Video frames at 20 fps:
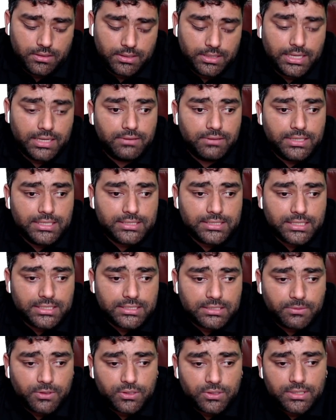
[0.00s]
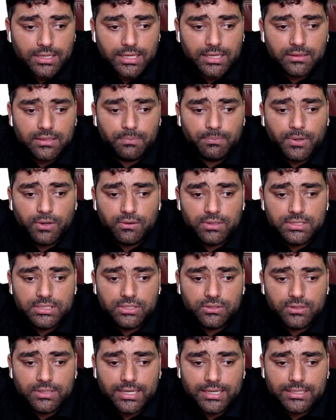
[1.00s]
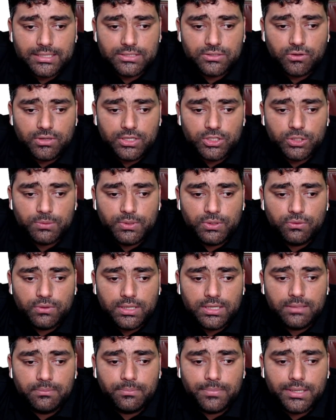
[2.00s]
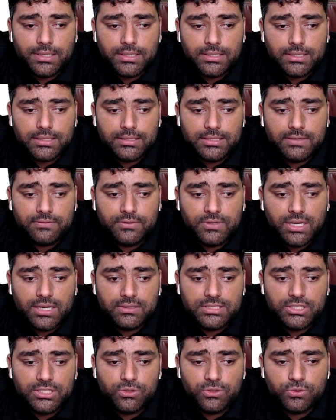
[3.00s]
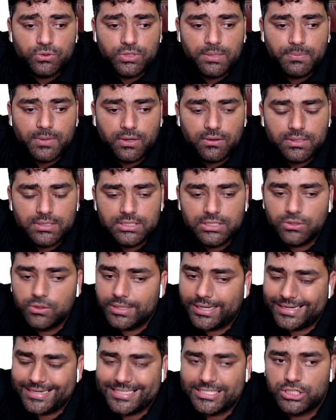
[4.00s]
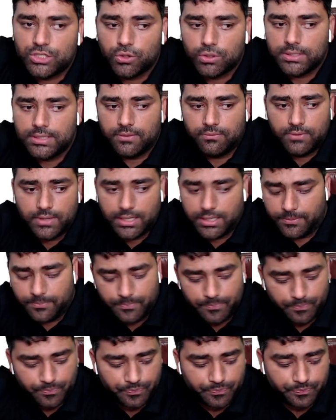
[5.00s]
Then we discuss about the, like, the power 0, that is going to be 1, but if you have 0 to the power 0, that is not defined.